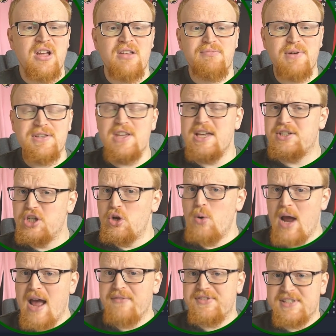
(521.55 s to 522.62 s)
But they do
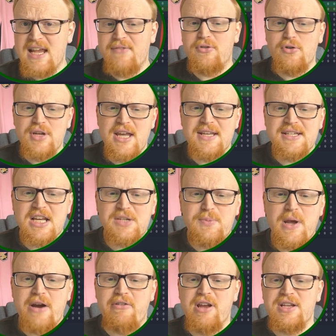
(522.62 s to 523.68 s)
have several years'
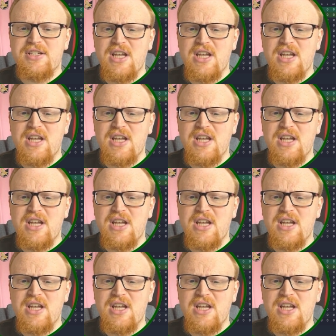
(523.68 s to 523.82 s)
experience